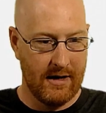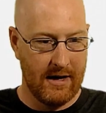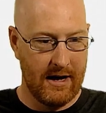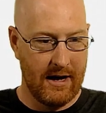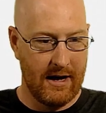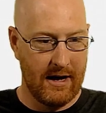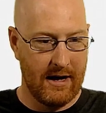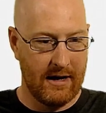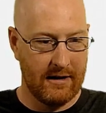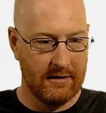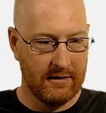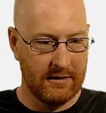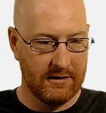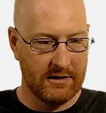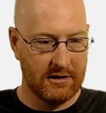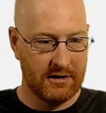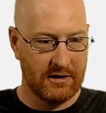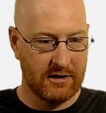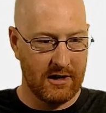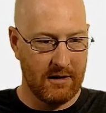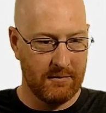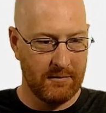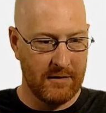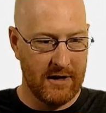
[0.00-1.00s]
and let's
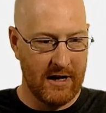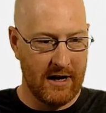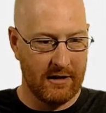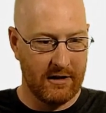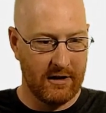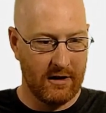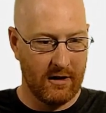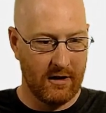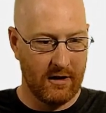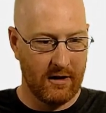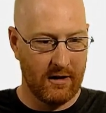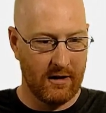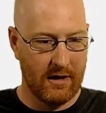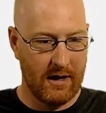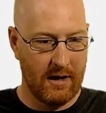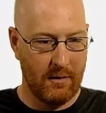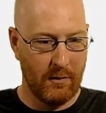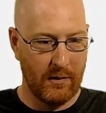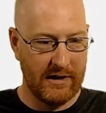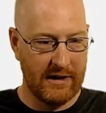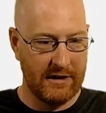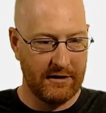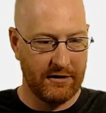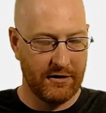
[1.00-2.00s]
just come down here and
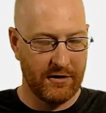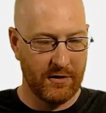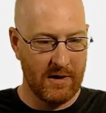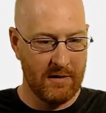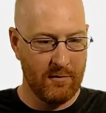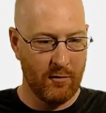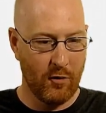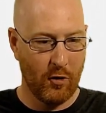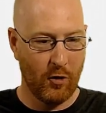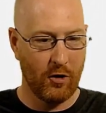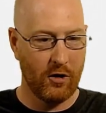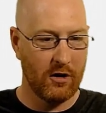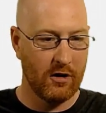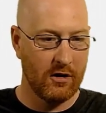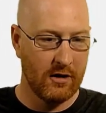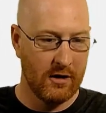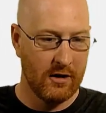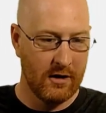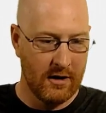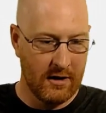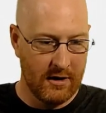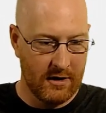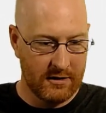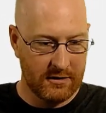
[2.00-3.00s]
we need three more
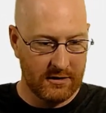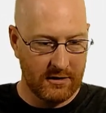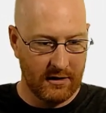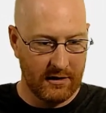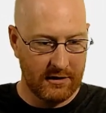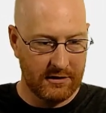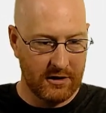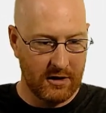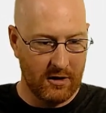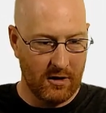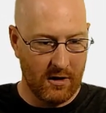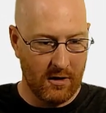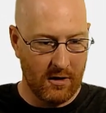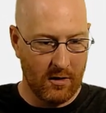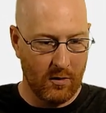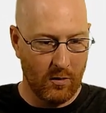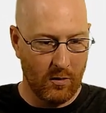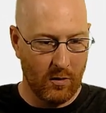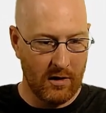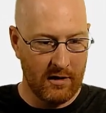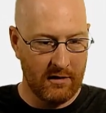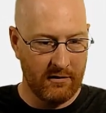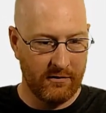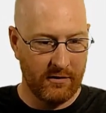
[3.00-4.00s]
so let's call
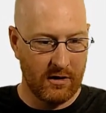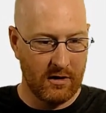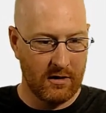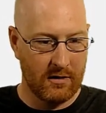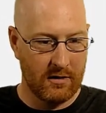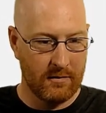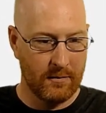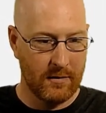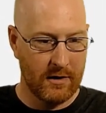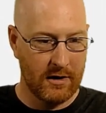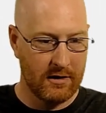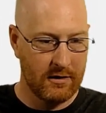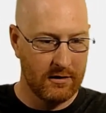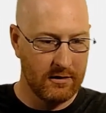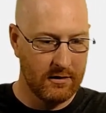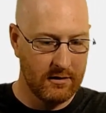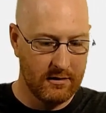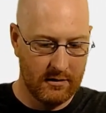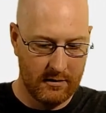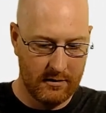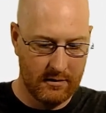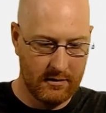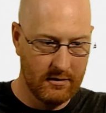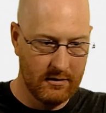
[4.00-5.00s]
one of them
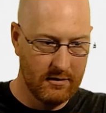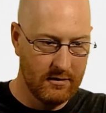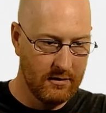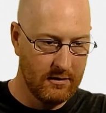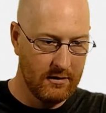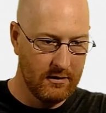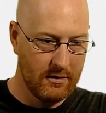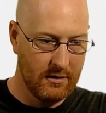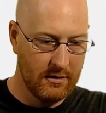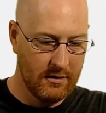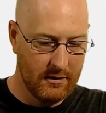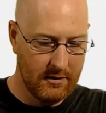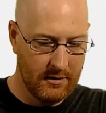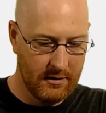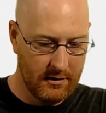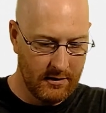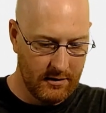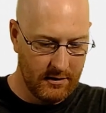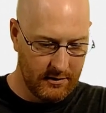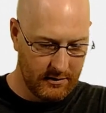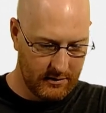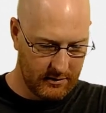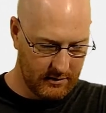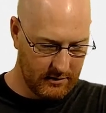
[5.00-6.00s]

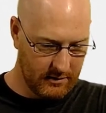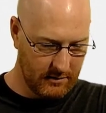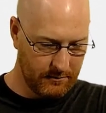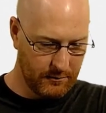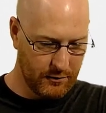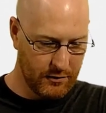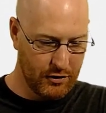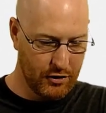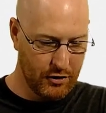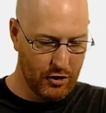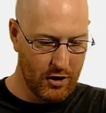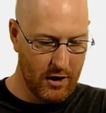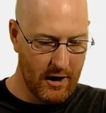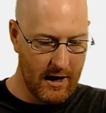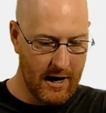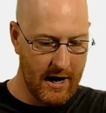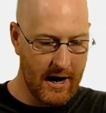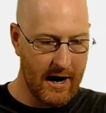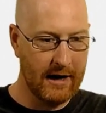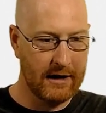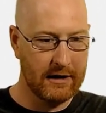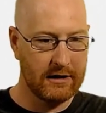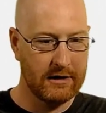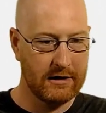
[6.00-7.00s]

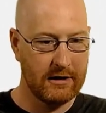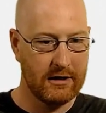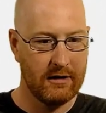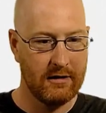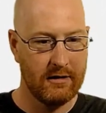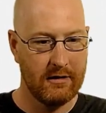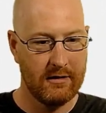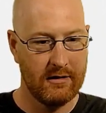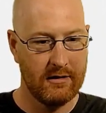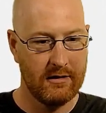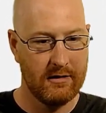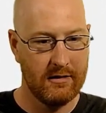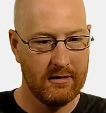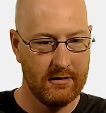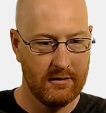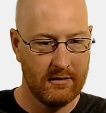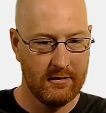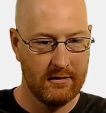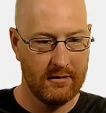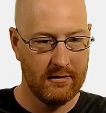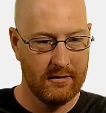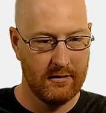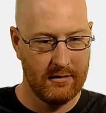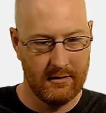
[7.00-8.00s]
subtract
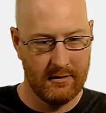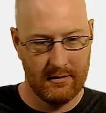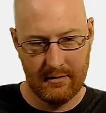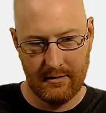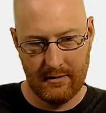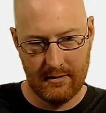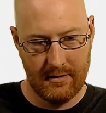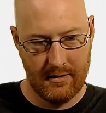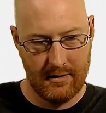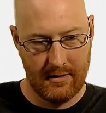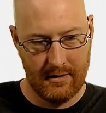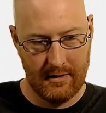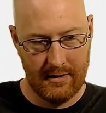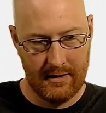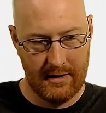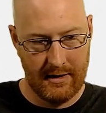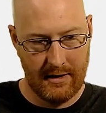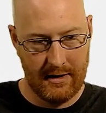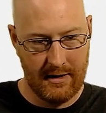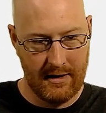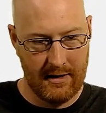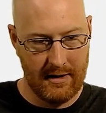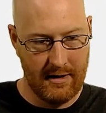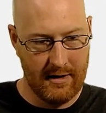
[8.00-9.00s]

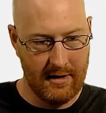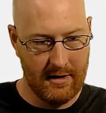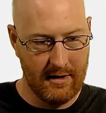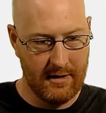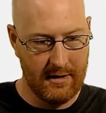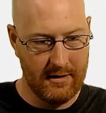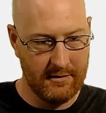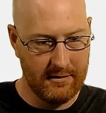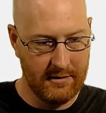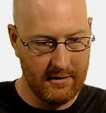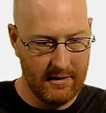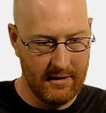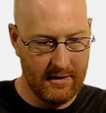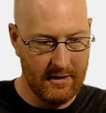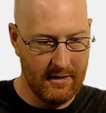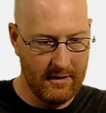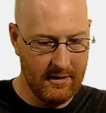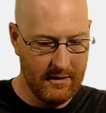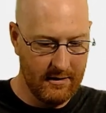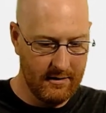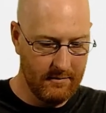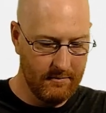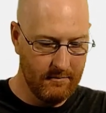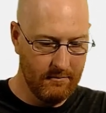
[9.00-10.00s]
and
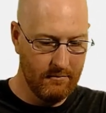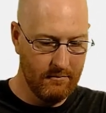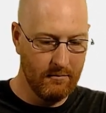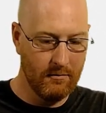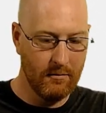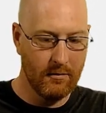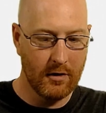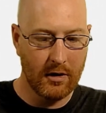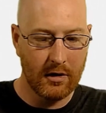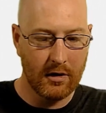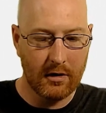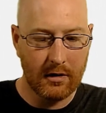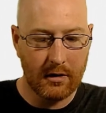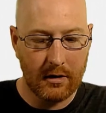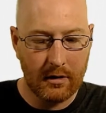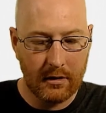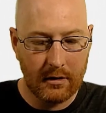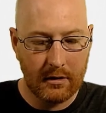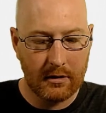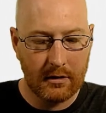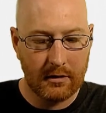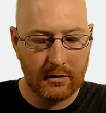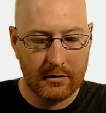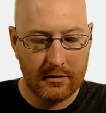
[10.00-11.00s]
then
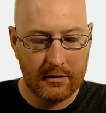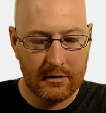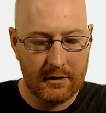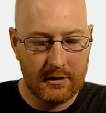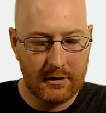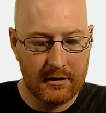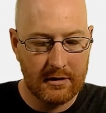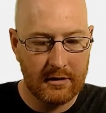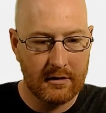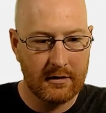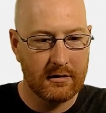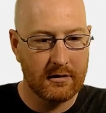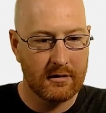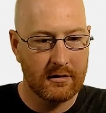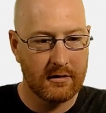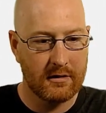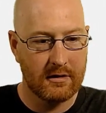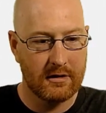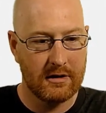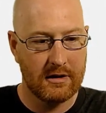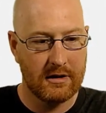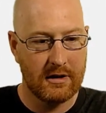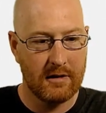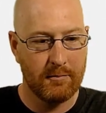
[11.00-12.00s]

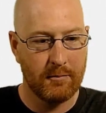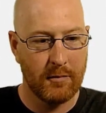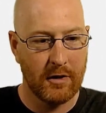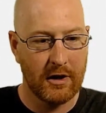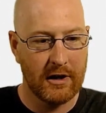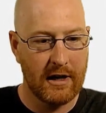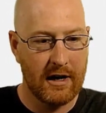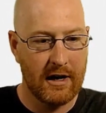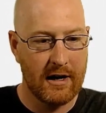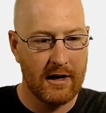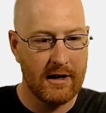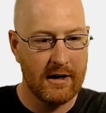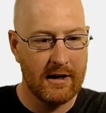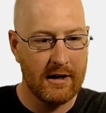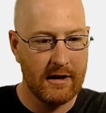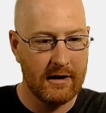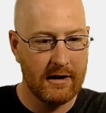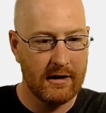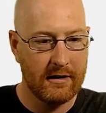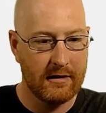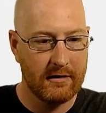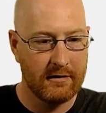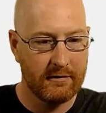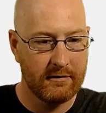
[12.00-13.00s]
multiply
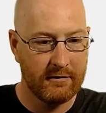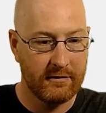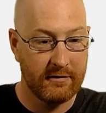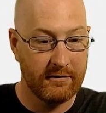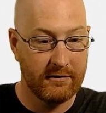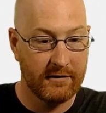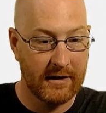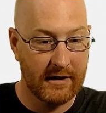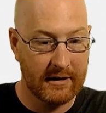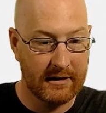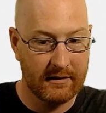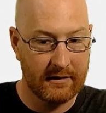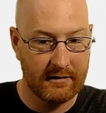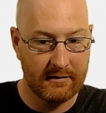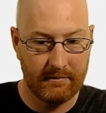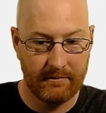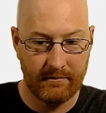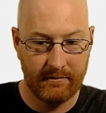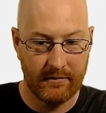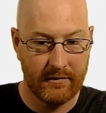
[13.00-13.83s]
if i can